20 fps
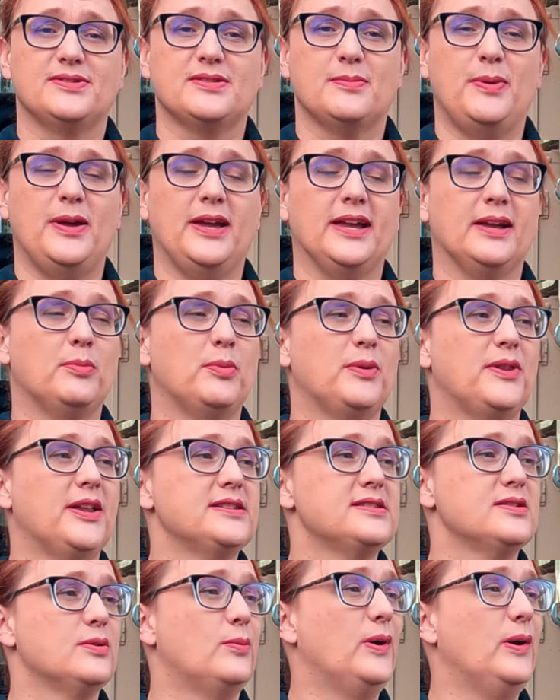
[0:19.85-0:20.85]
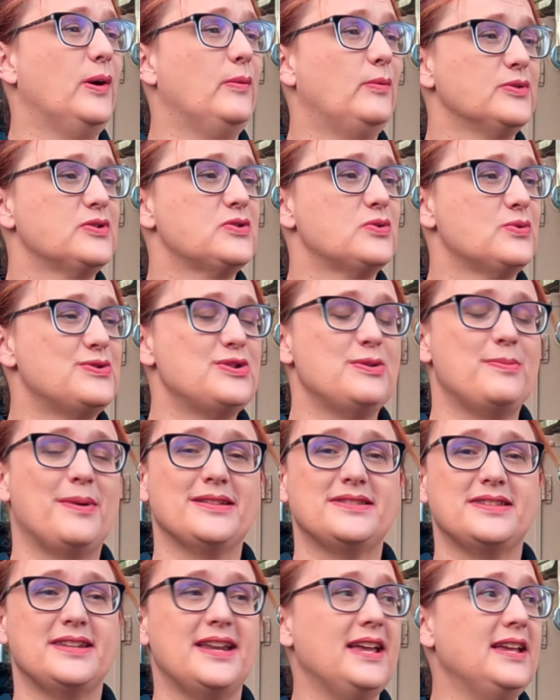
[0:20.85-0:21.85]
to pick. But that's not what I want to talk to you
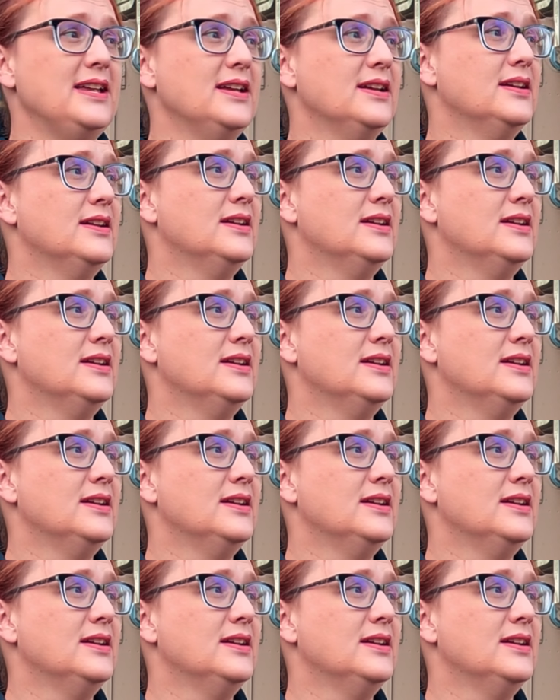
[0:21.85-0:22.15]
about today.